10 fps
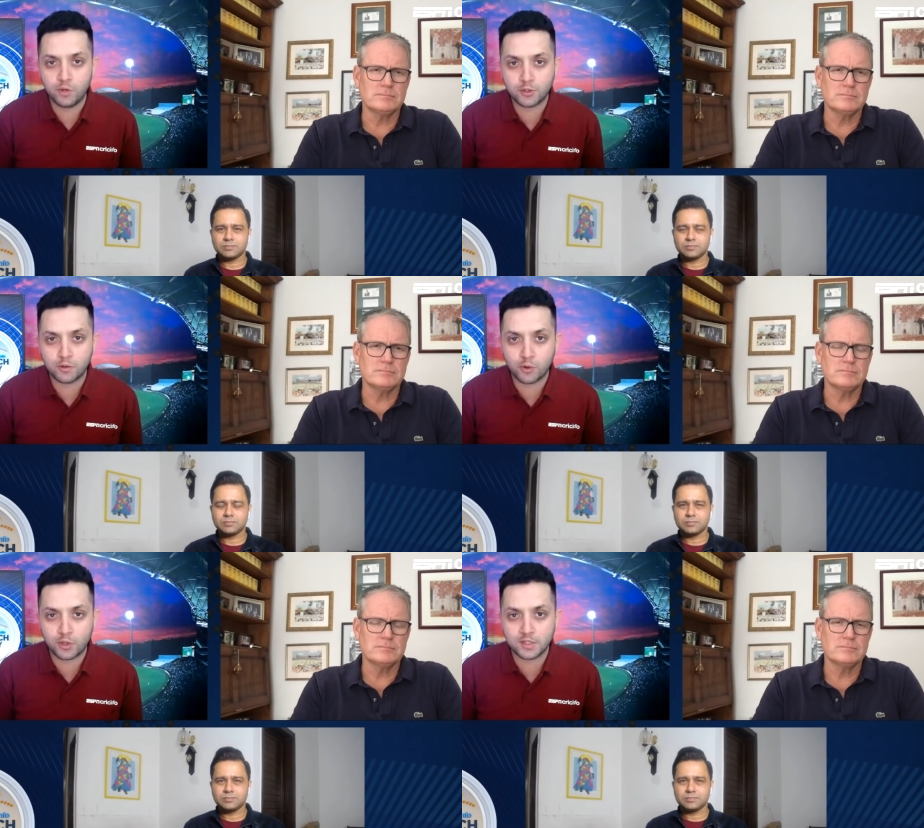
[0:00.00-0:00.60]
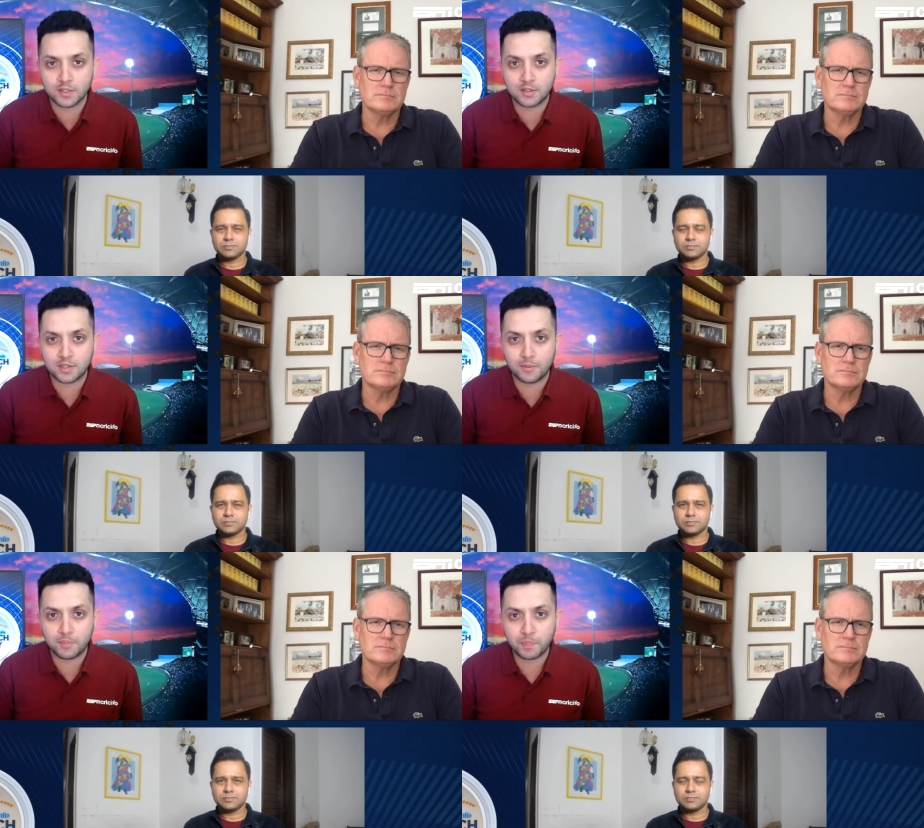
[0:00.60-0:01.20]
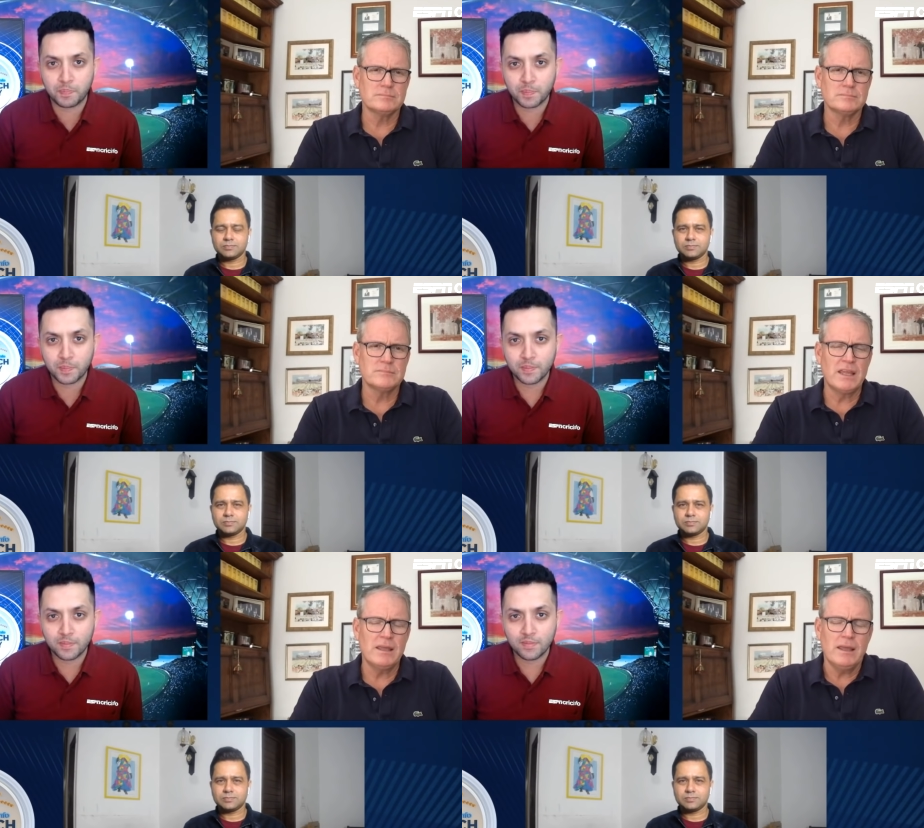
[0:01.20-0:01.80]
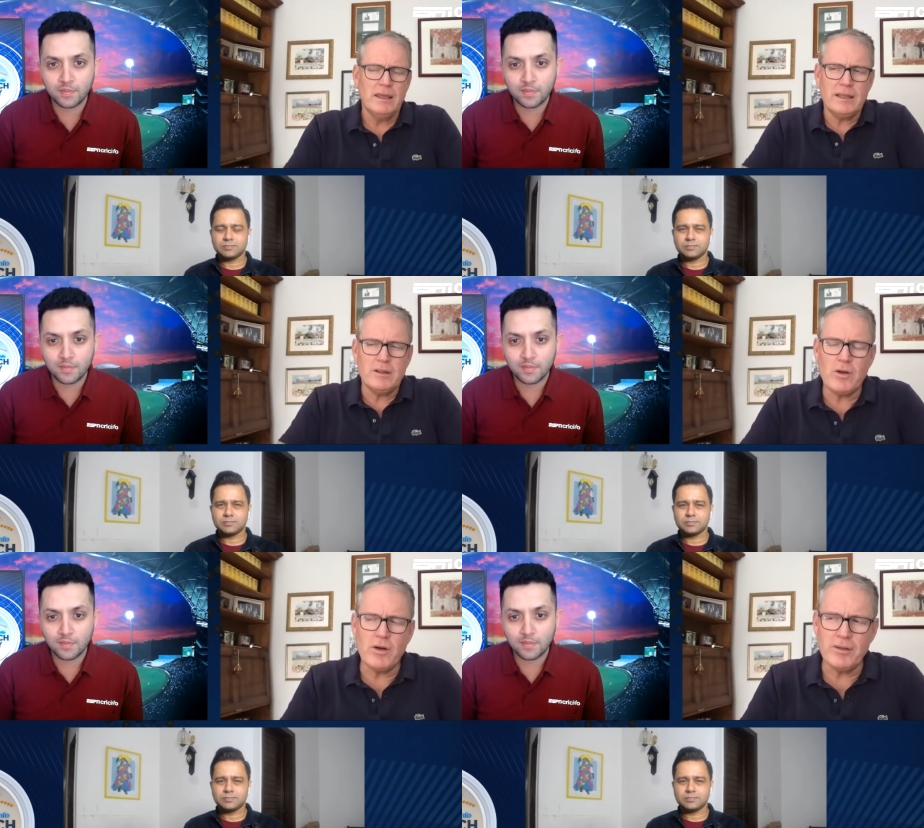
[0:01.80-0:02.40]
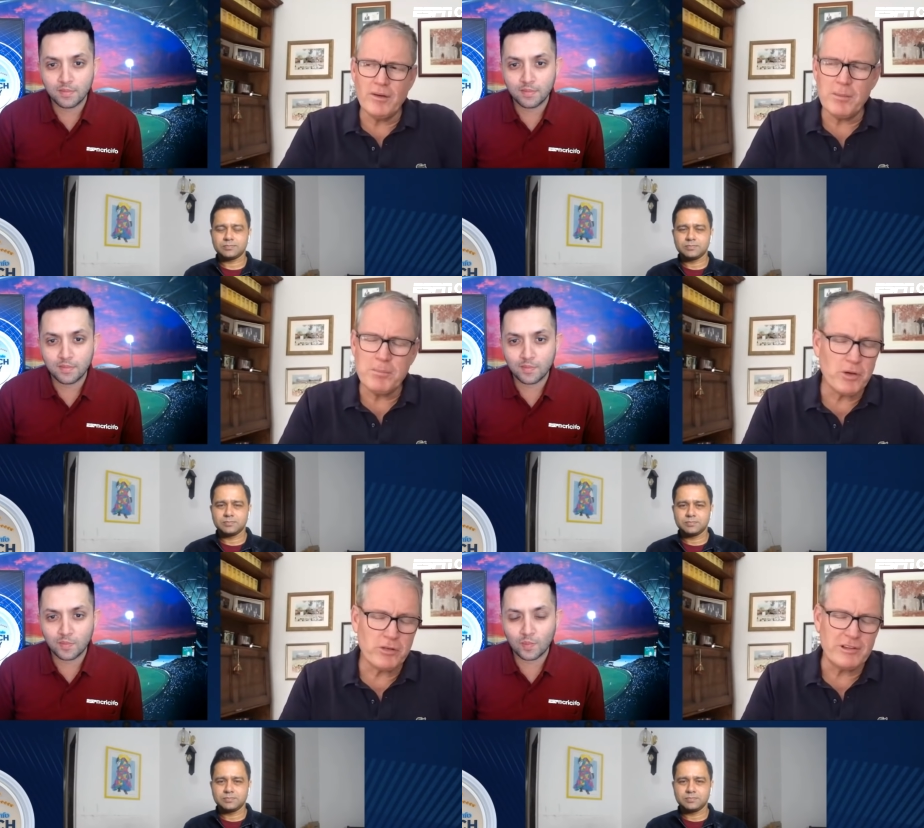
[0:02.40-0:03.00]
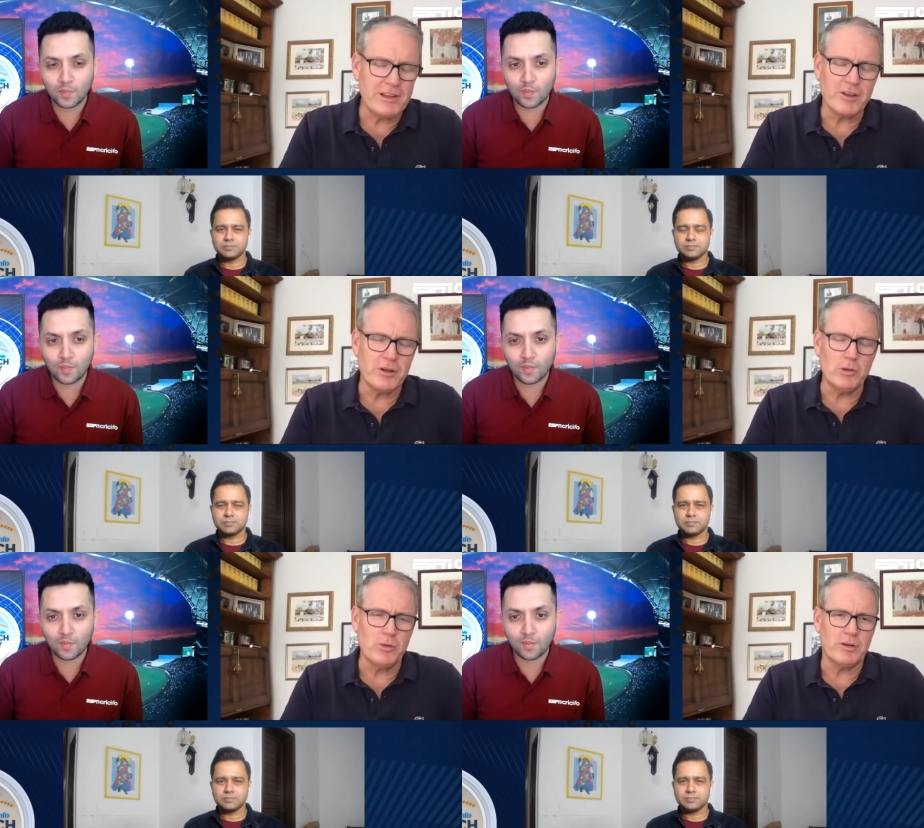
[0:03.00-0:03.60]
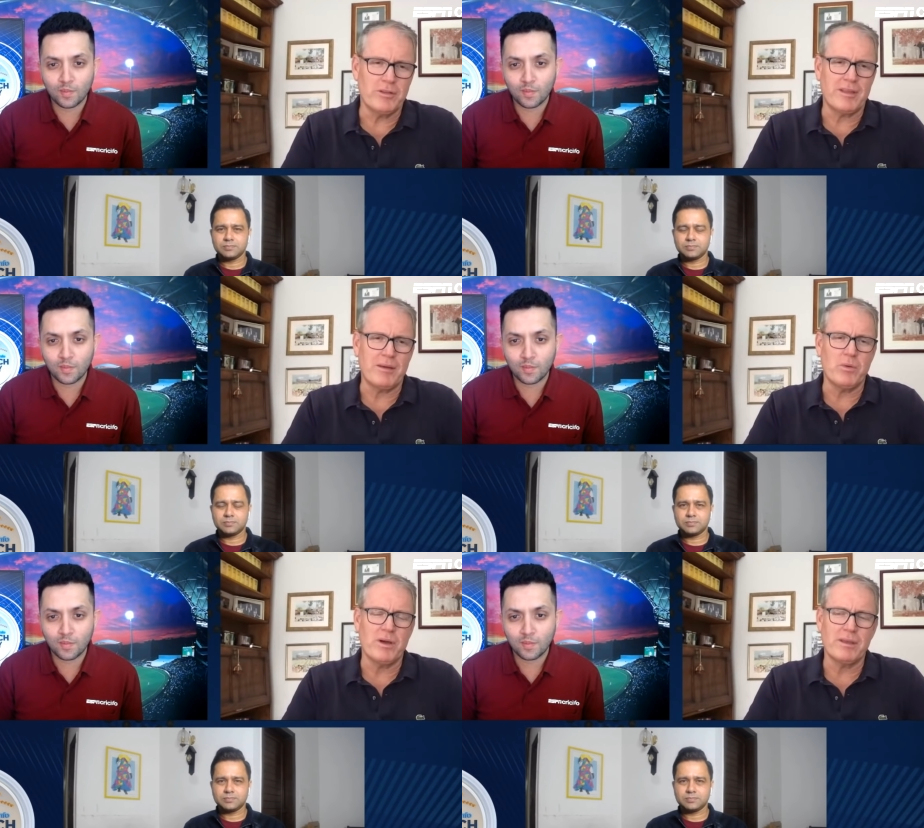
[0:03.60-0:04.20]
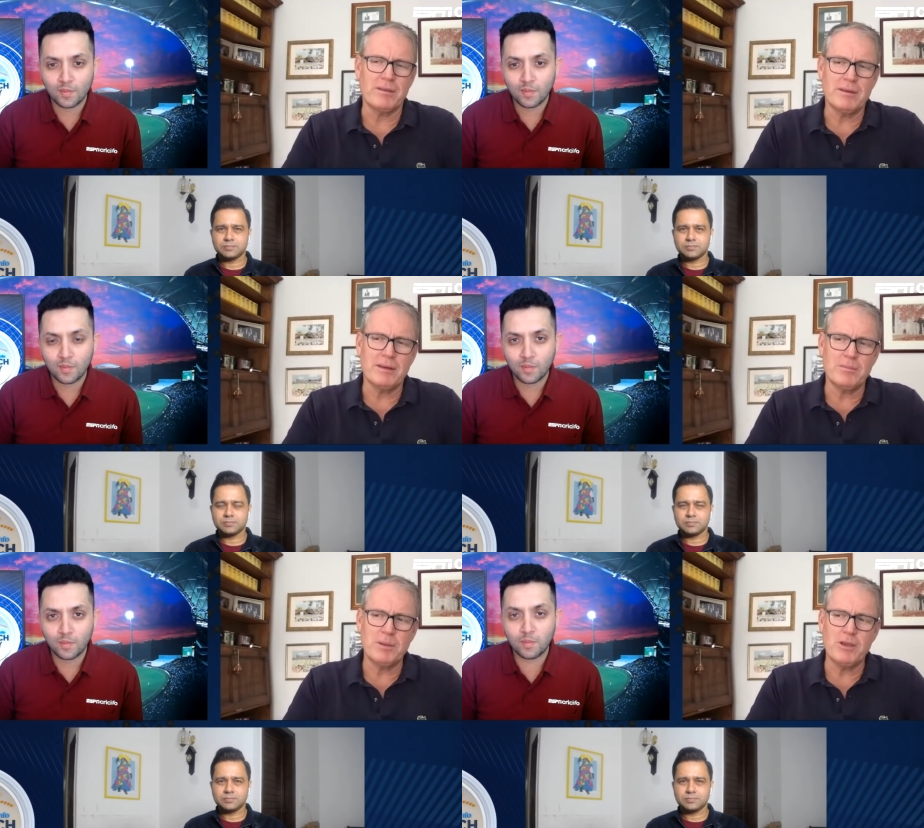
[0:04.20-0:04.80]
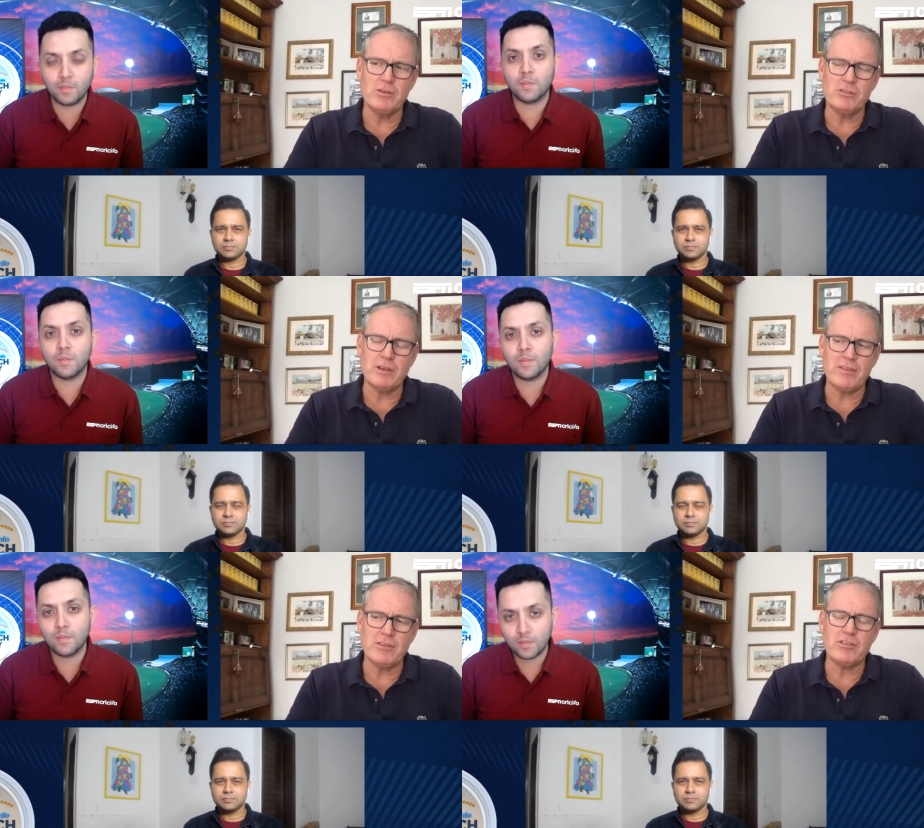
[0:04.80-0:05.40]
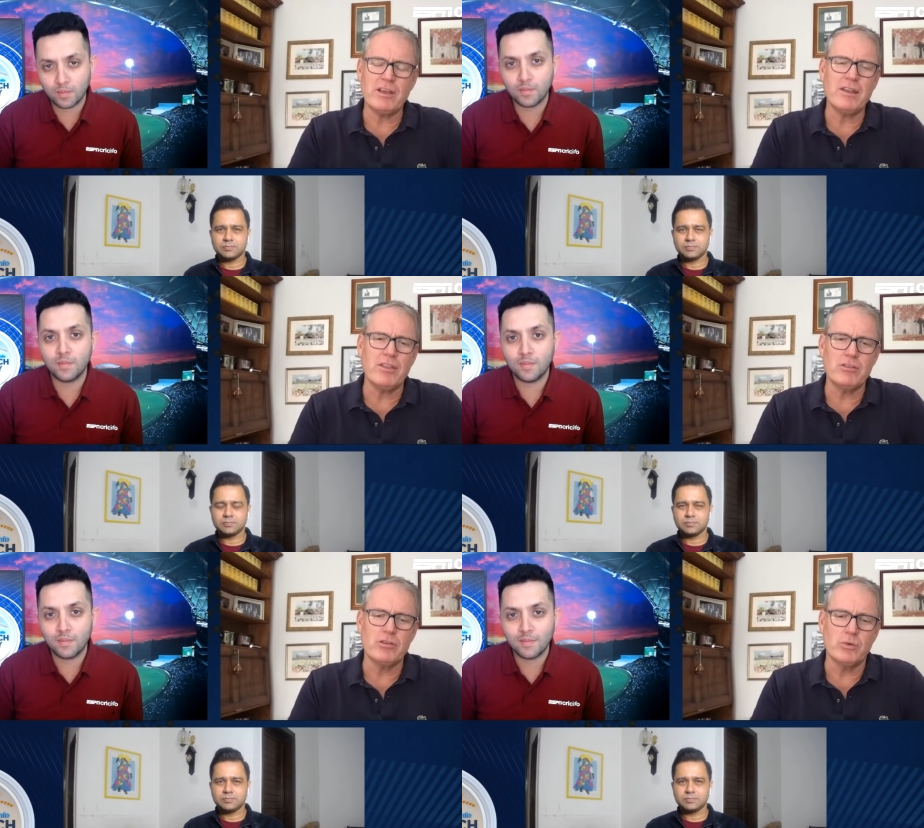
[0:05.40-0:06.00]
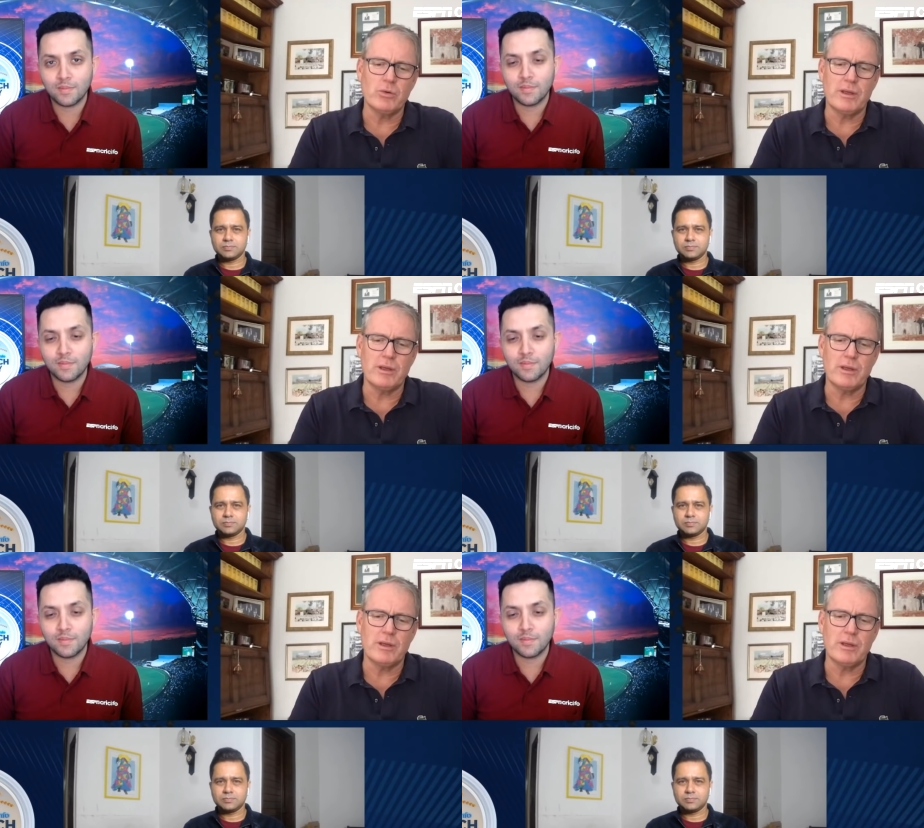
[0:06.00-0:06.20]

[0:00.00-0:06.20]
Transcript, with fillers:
Speaker 1: virtual rookies in
Speaker 2: the side. Yeah, look, I, I, personally don't look at it that way uh, because mm. at the start of the